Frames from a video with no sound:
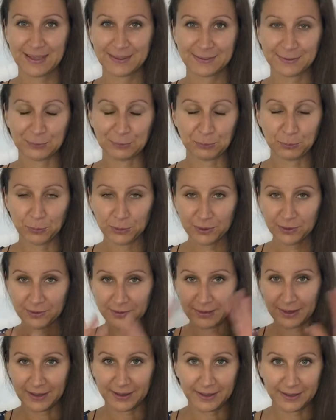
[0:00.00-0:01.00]
So
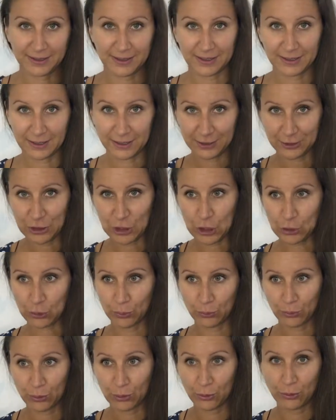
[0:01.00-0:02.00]
once I
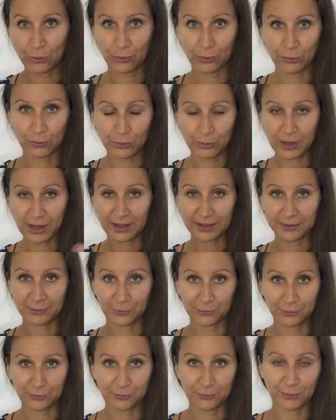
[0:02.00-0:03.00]
know all kind
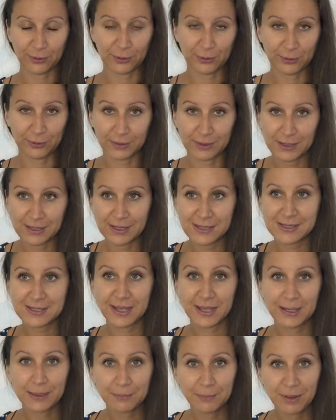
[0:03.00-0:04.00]
of
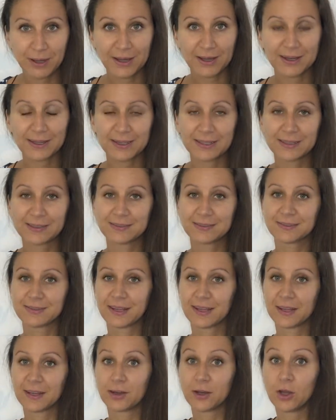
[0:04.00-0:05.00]
timelines
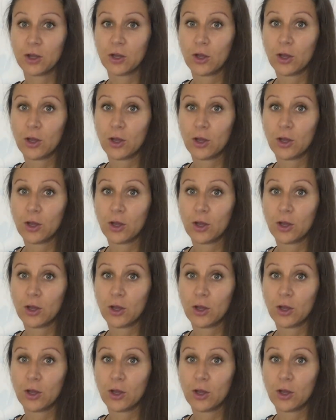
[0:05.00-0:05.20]
and